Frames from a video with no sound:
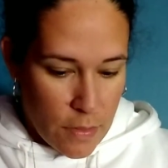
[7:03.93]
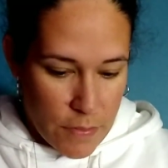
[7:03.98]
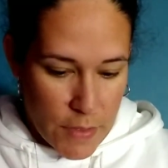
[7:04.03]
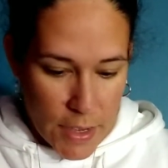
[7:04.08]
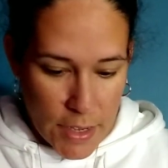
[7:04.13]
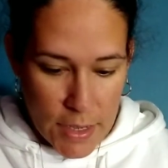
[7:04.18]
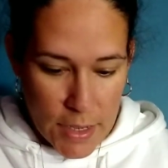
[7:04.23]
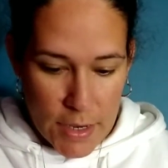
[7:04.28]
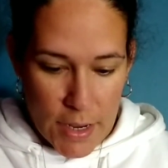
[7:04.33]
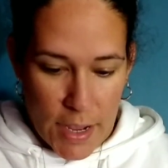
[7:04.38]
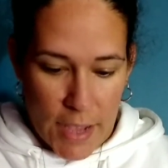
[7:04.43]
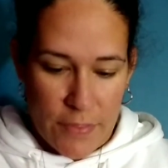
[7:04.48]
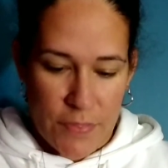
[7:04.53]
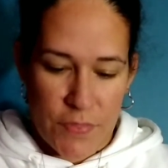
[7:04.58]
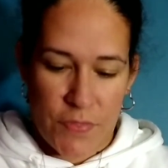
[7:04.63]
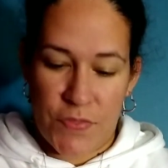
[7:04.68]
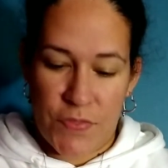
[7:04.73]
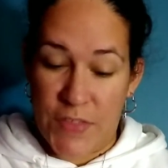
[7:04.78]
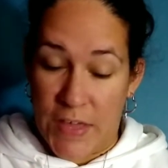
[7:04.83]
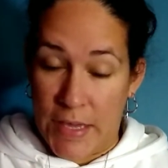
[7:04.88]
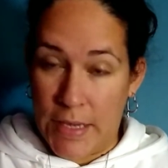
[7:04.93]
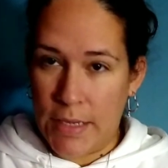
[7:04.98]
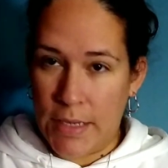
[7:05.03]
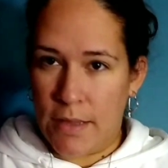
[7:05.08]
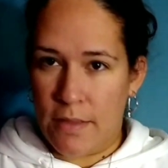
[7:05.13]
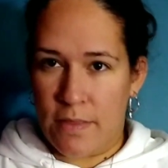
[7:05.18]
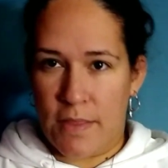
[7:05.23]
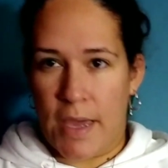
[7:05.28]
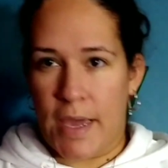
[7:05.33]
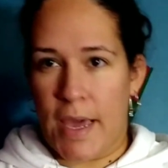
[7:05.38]
then I
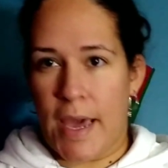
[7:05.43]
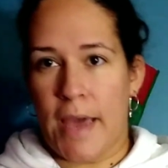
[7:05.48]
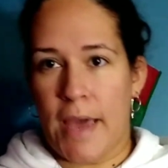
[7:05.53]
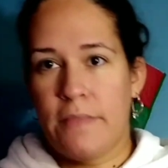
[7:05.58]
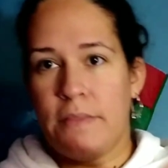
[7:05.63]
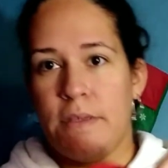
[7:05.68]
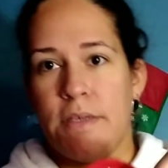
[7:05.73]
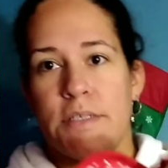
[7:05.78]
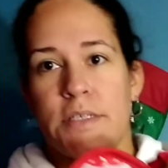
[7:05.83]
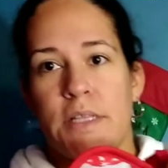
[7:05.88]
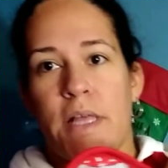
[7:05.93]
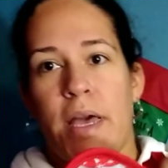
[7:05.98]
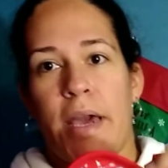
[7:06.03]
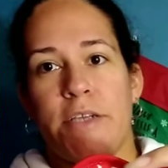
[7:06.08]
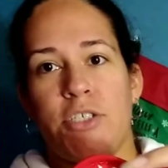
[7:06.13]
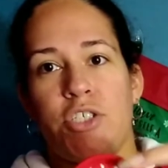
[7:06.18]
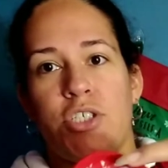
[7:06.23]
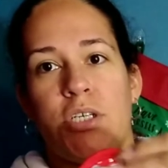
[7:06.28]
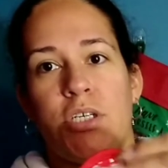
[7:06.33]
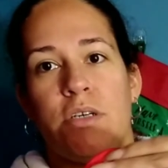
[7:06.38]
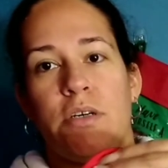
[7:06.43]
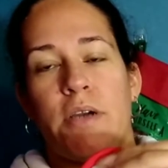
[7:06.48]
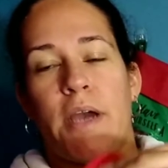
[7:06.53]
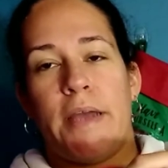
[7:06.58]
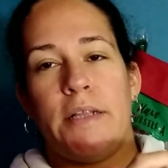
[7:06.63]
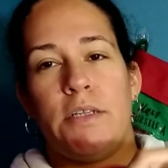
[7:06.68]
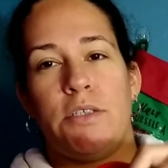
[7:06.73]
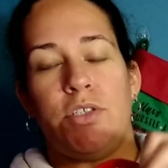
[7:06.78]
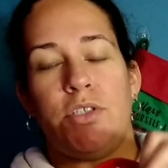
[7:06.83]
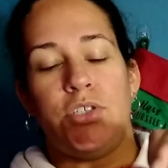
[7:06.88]
think they had these last year
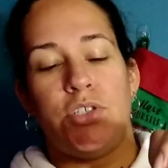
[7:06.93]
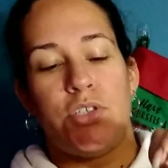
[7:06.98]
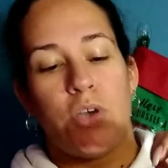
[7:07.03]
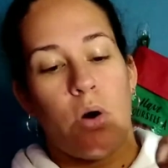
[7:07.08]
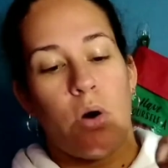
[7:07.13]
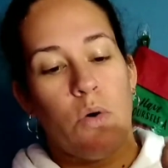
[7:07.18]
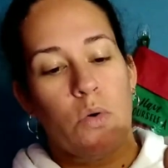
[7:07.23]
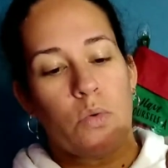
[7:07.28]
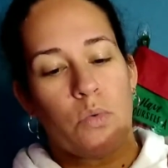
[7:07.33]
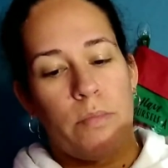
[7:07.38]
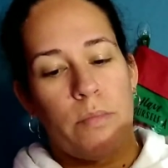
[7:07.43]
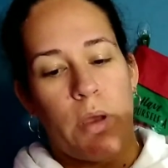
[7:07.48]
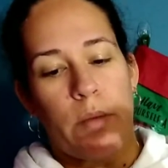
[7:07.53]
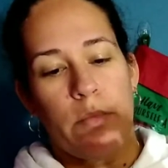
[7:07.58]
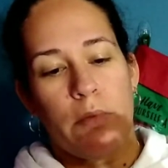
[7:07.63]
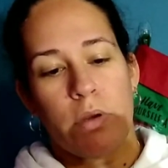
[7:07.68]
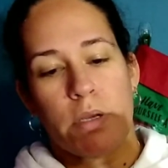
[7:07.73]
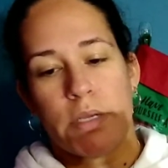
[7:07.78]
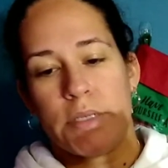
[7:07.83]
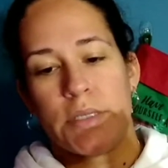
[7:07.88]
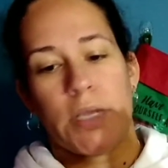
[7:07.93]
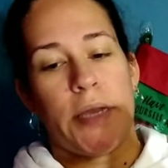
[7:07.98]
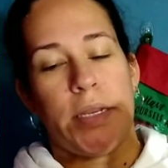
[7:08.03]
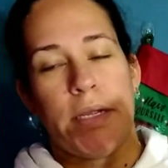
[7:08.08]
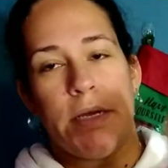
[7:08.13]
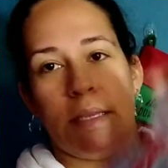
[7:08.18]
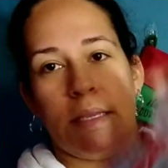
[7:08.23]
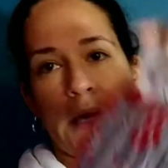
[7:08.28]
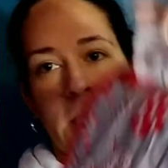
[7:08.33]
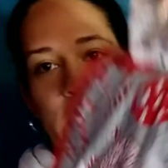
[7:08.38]
I don't remember because I
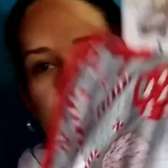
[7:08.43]
didn't